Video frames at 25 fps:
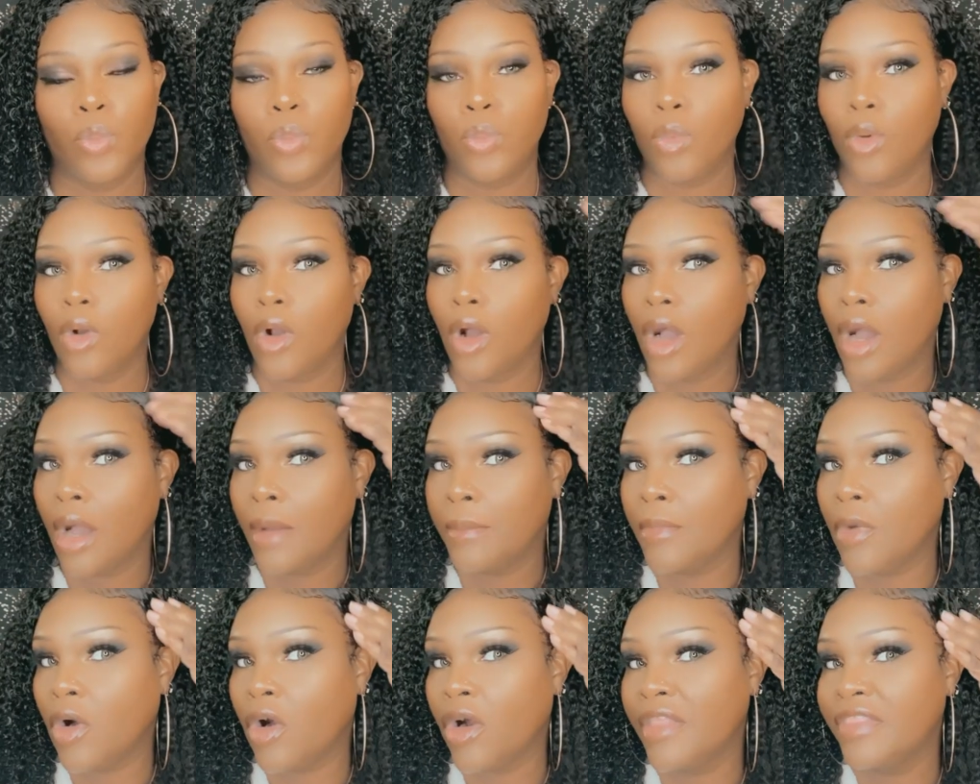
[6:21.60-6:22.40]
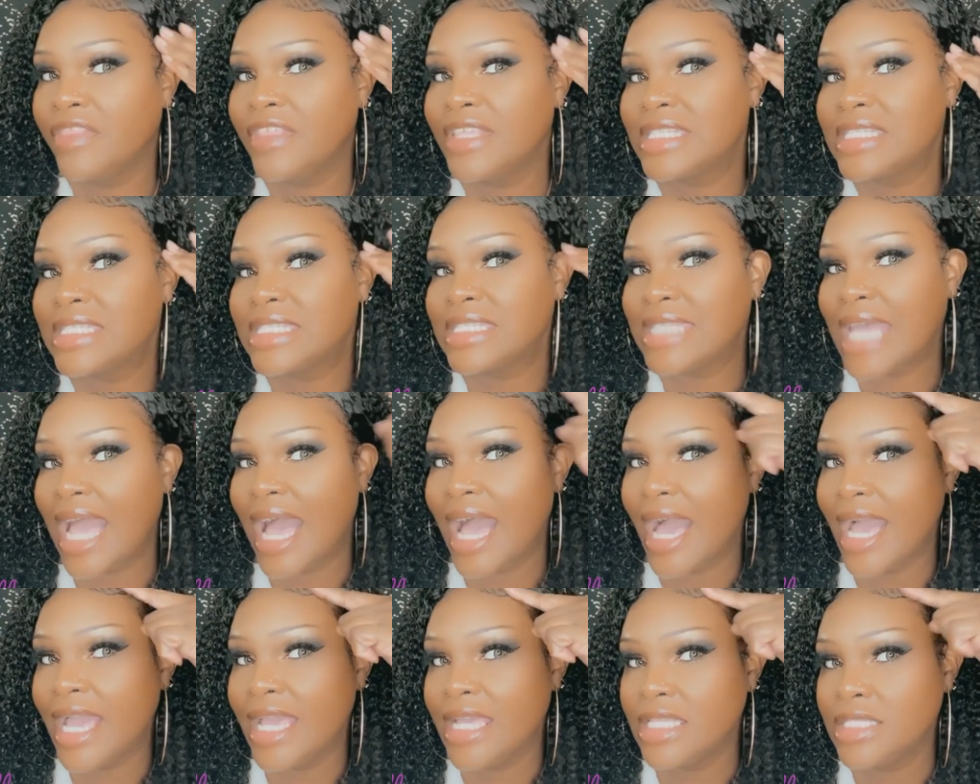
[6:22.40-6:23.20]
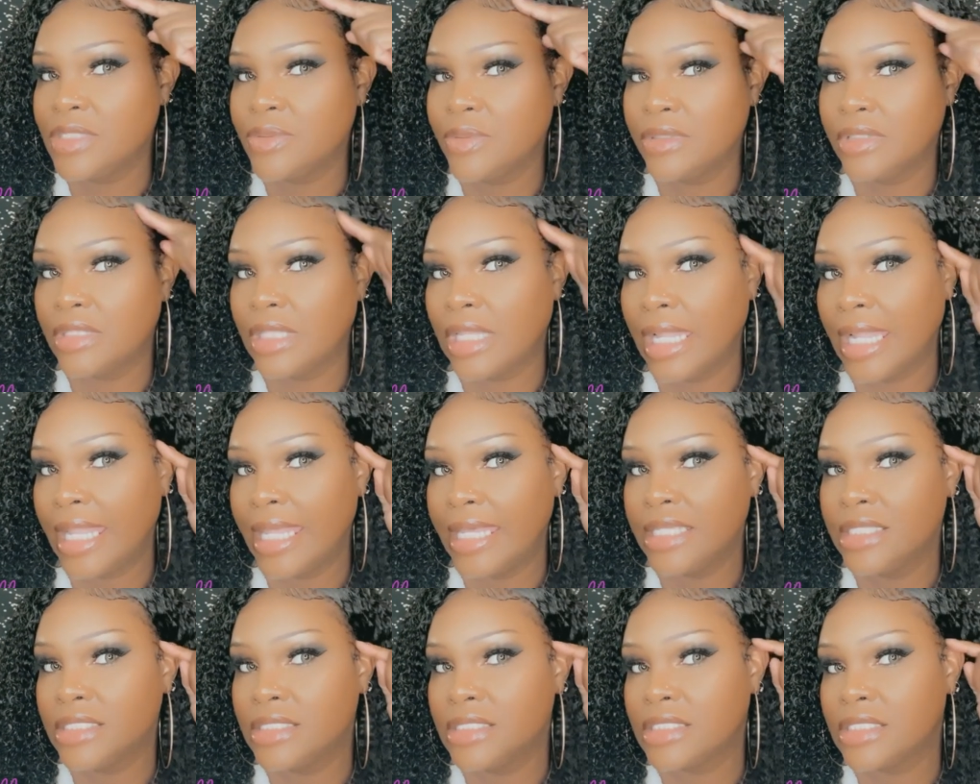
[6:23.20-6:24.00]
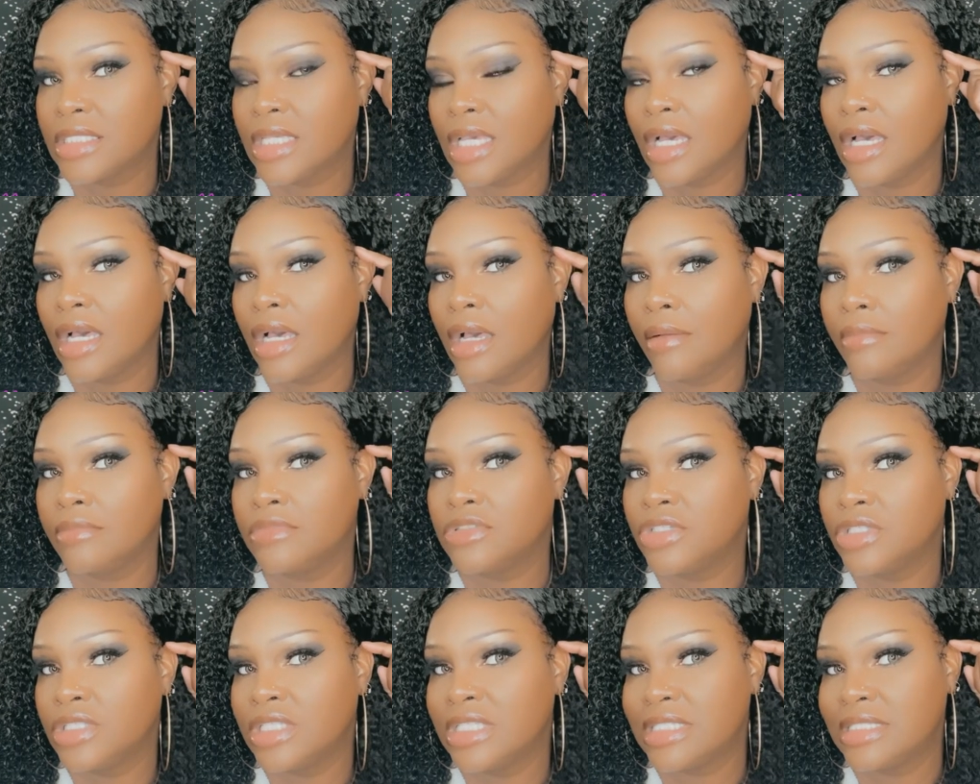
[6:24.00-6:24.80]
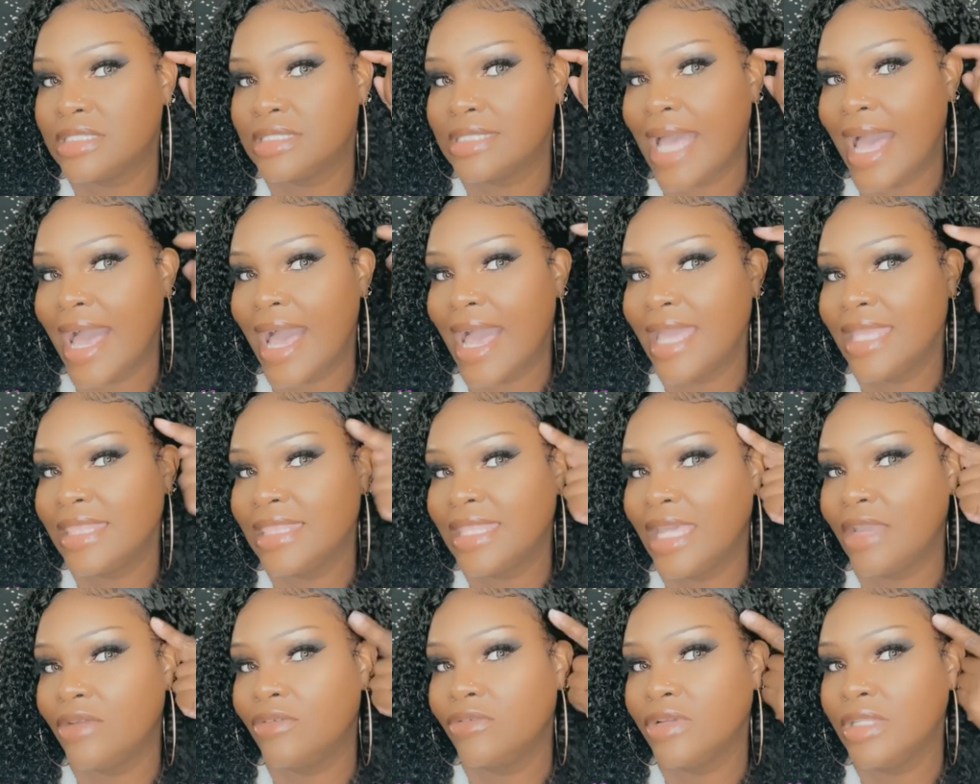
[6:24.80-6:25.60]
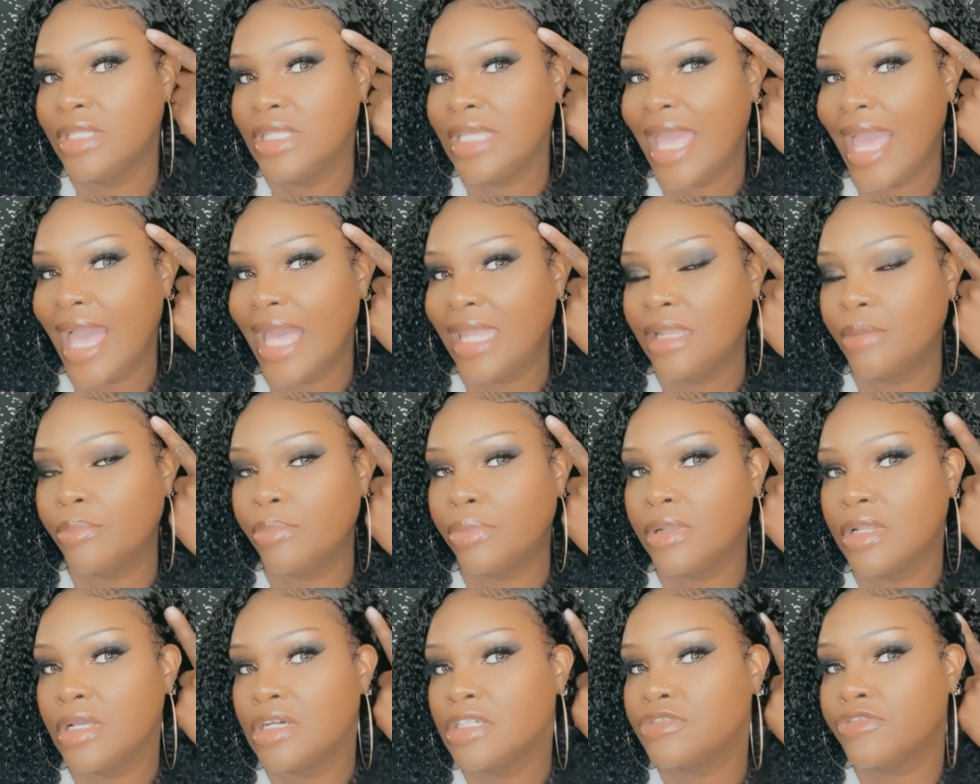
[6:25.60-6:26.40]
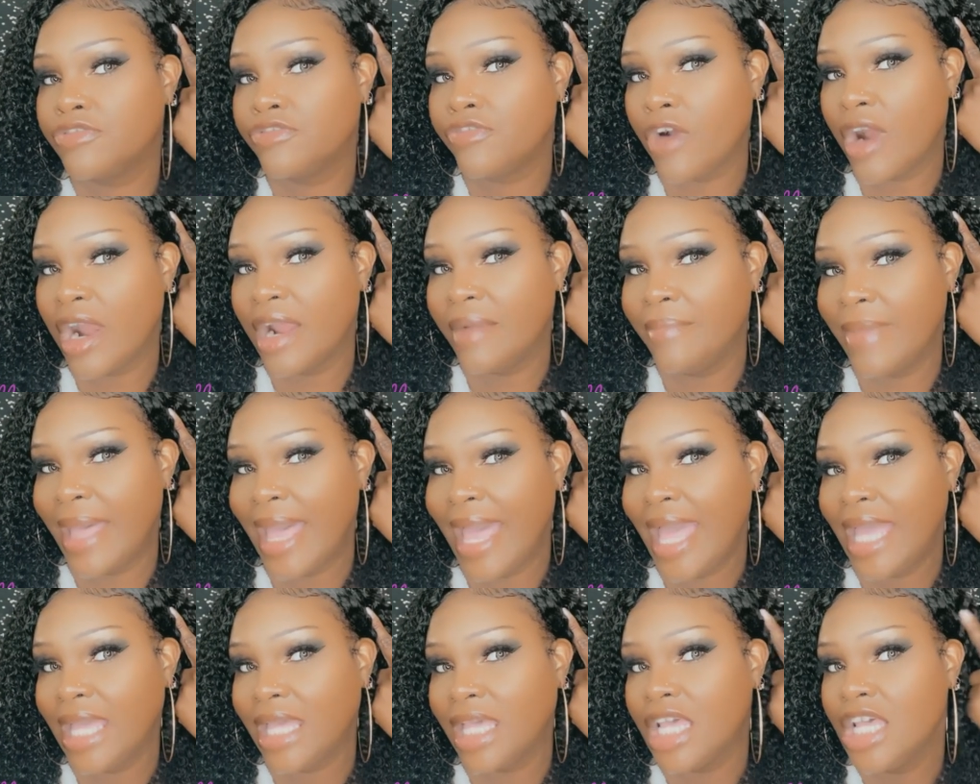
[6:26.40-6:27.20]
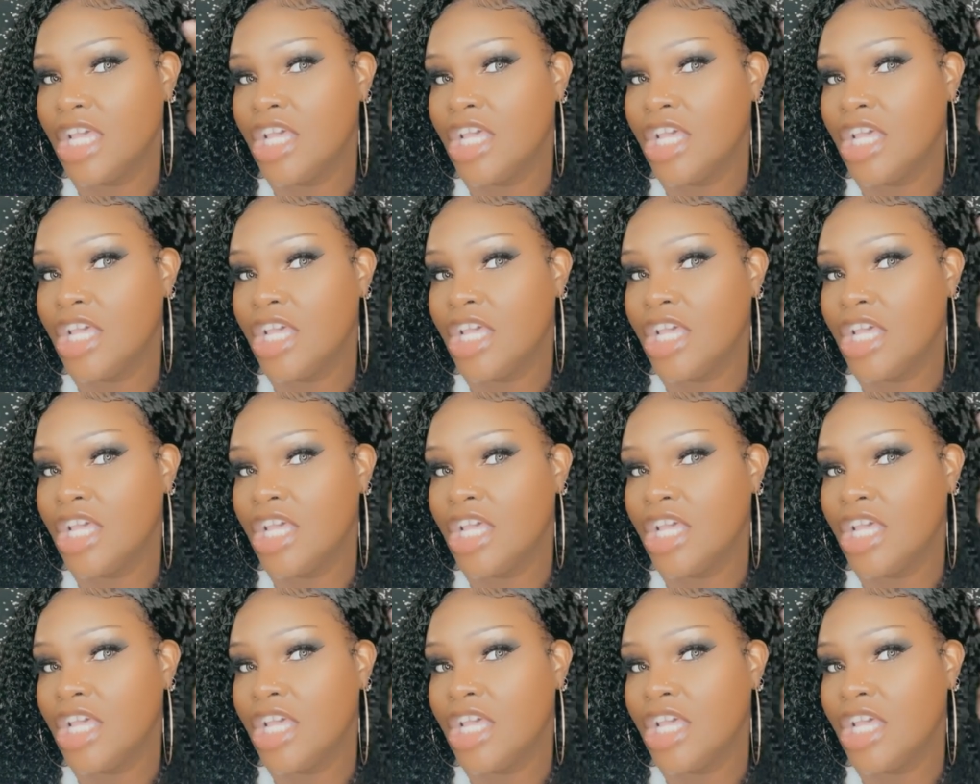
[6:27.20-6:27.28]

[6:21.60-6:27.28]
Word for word: On the sides, when the lace comes to the side, they really had it plucked far back,